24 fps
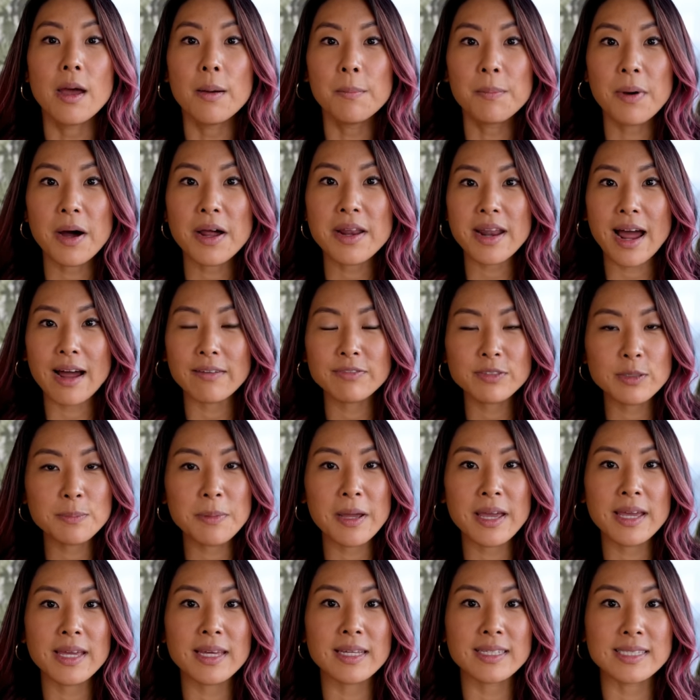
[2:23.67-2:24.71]
But after
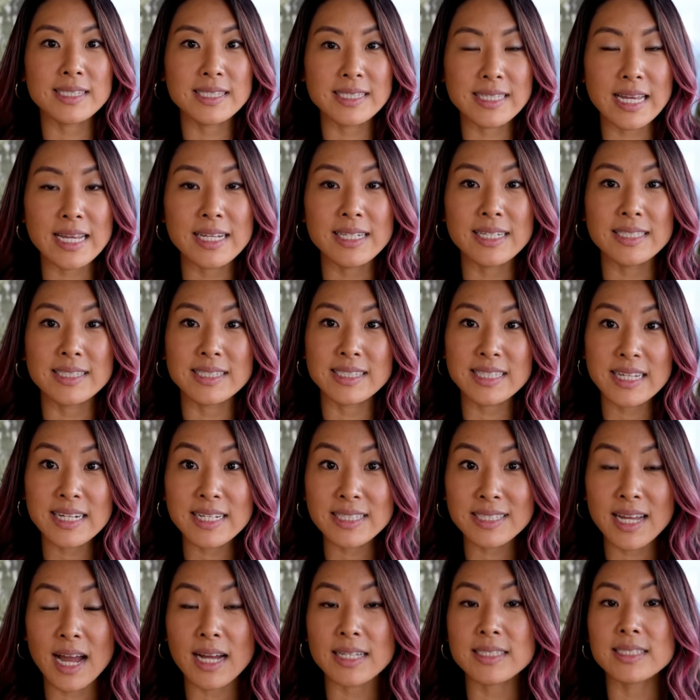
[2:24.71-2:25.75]
paying state and
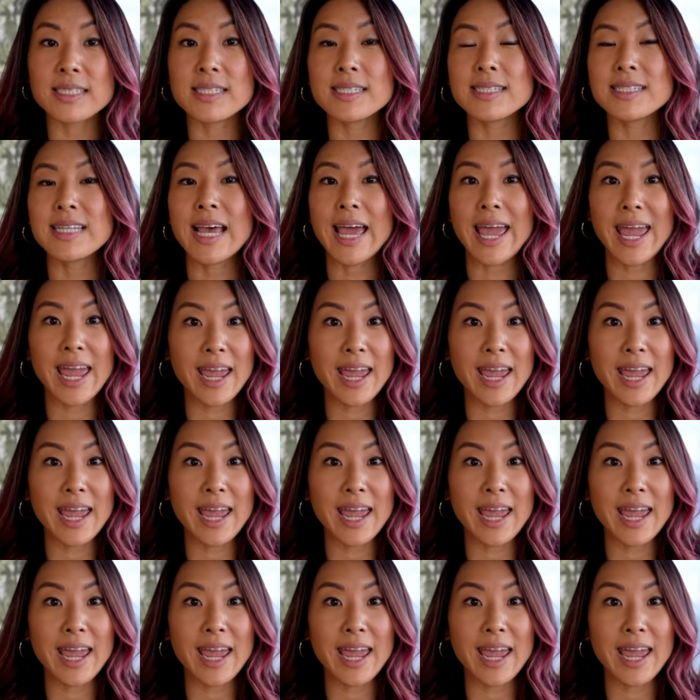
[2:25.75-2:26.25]
city taxes